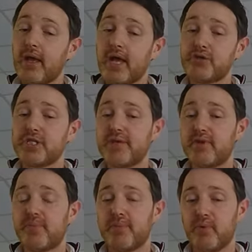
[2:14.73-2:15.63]
just to give it a
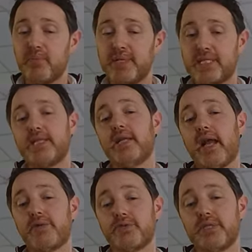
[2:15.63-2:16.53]
bit more biscuity
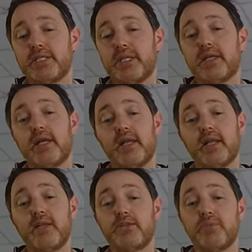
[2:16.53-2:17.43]
characteristic, and
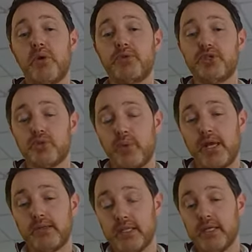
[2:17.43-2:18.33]
then some oats as
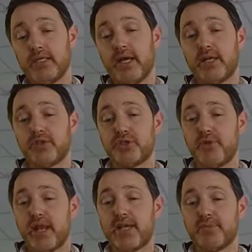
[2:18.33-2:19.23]
well, just so
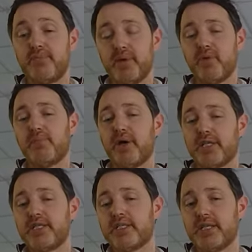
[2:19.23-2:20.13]
it has a bit more body
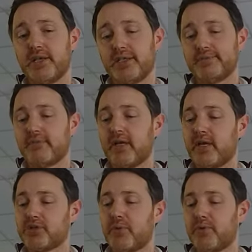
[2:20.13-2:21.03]
to sit on,
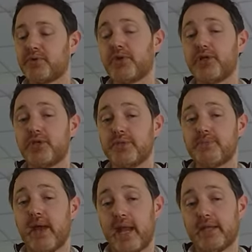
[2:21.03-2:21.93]
because what we're trying to do is
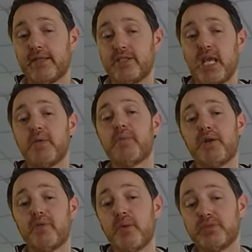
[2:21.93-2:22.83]
pack the same amount
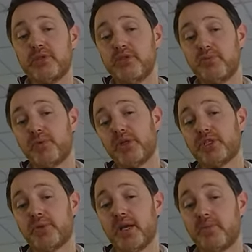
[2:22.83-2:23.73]
of hops as you'd put
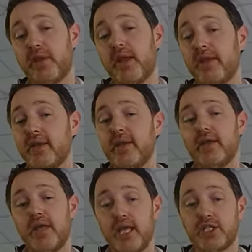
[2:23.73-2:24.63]
into an IPA
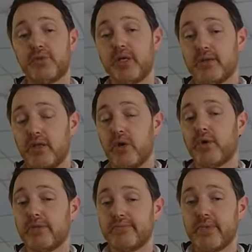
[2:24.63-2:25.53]
into a
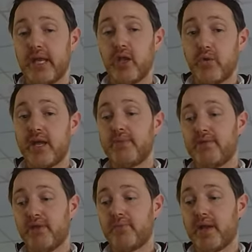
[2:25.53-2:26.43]
lower
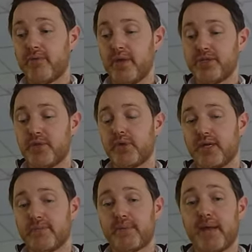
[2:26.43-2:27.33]
ABV beer, really, so
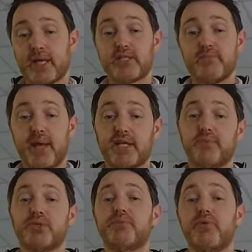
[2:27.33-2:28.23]
it packs
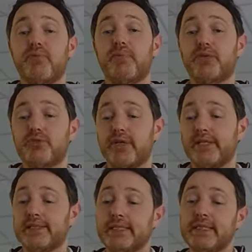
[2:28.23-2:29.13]
much more of a punch, really.
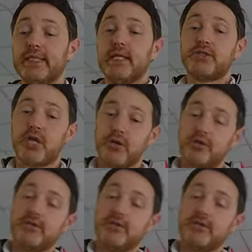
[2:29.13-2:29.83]
So